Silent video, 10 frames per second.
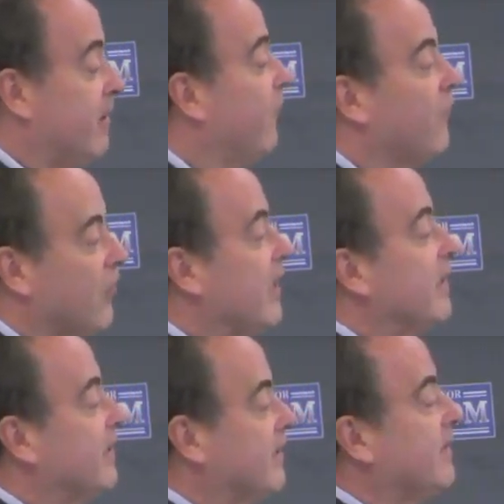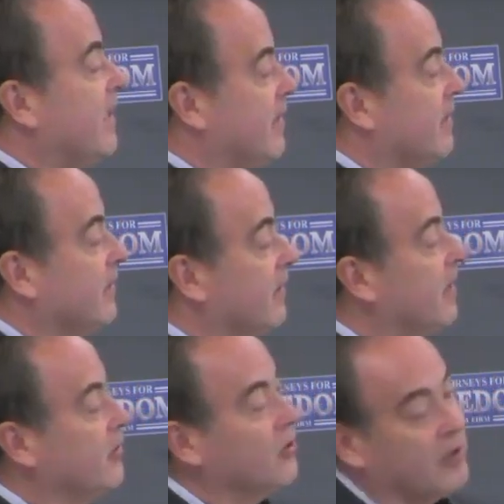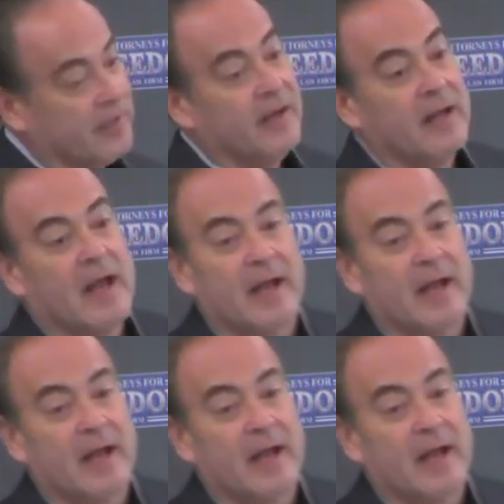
the freest state in the country,